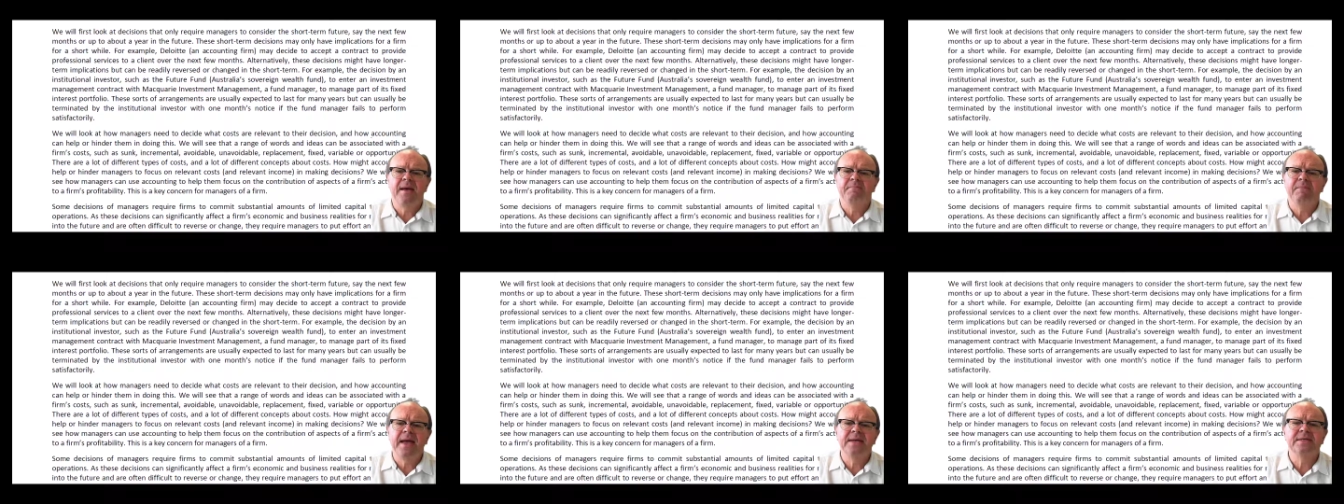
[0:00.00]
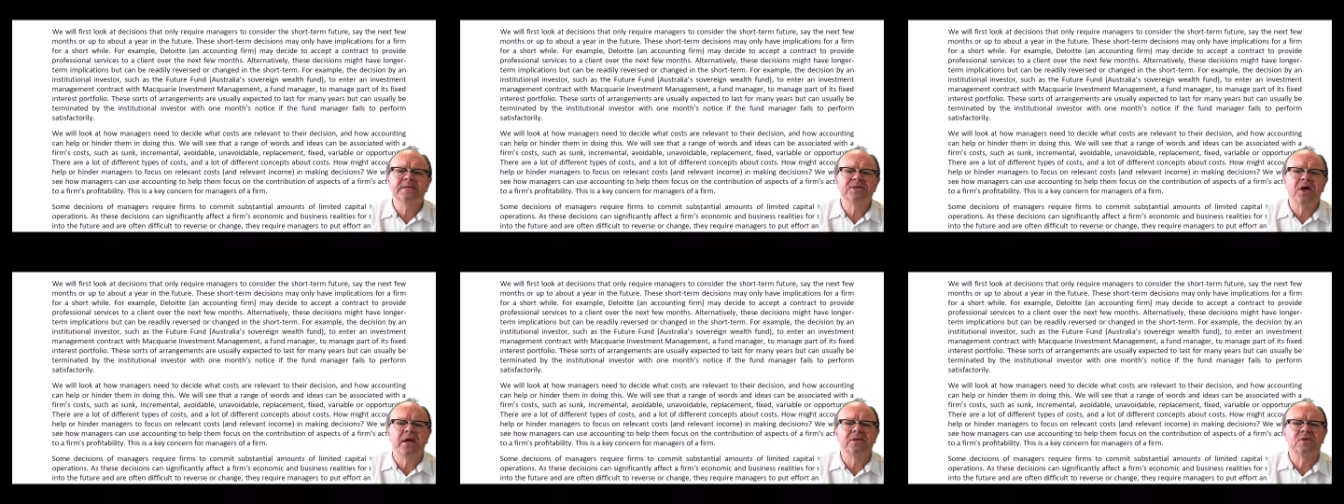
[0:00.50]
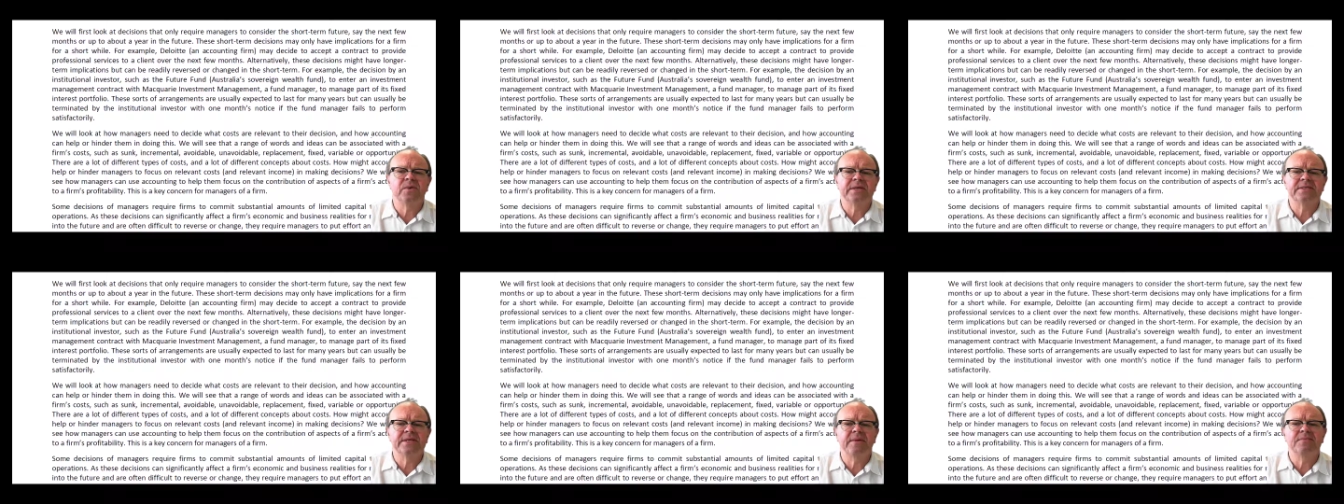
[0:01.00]
may decide to
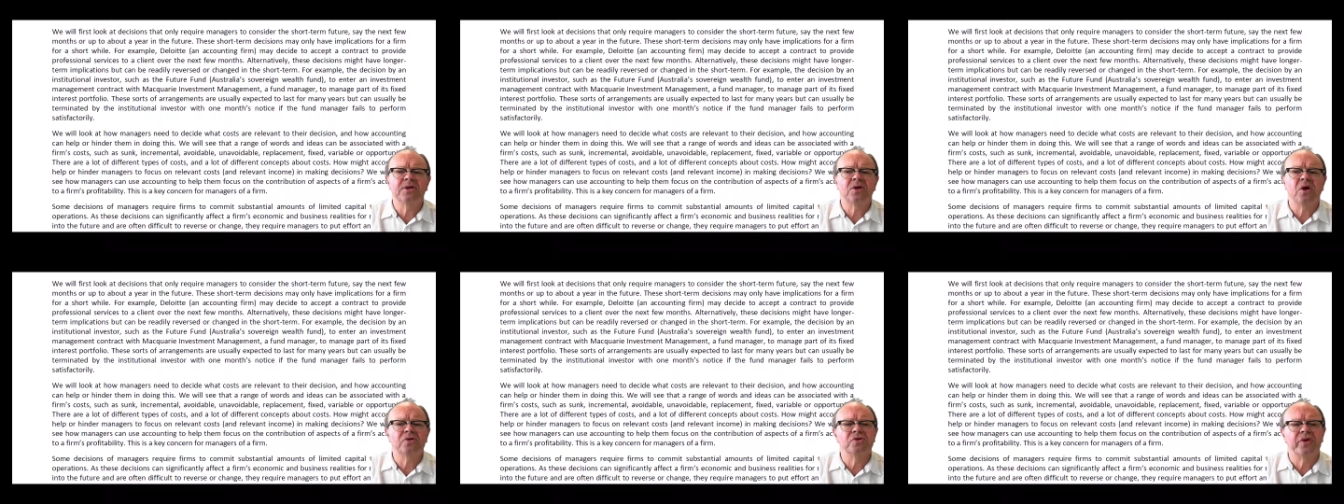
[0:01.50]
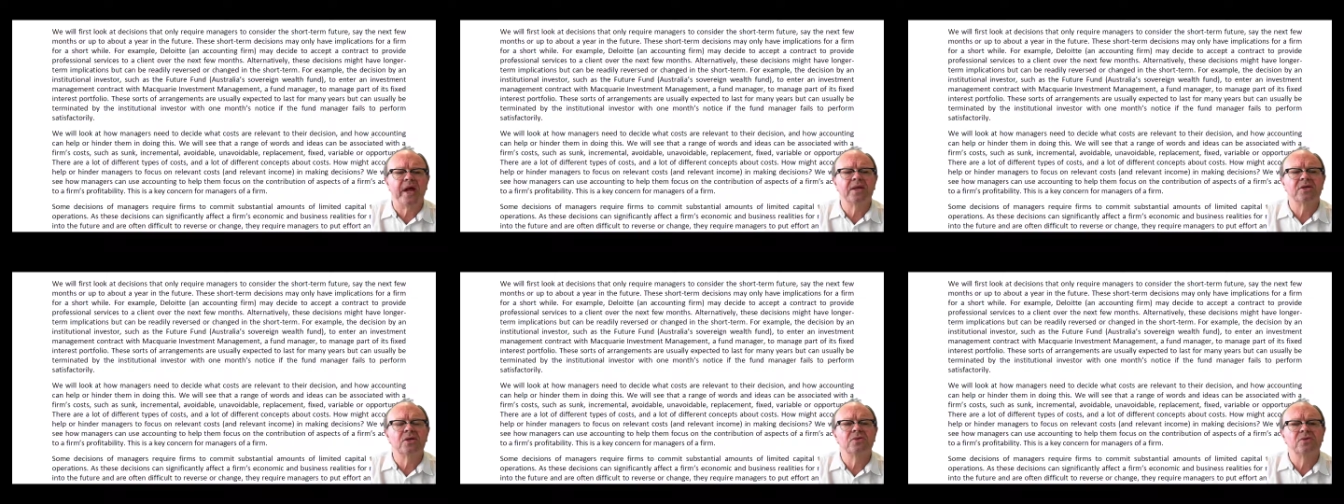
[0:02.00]
accept a contract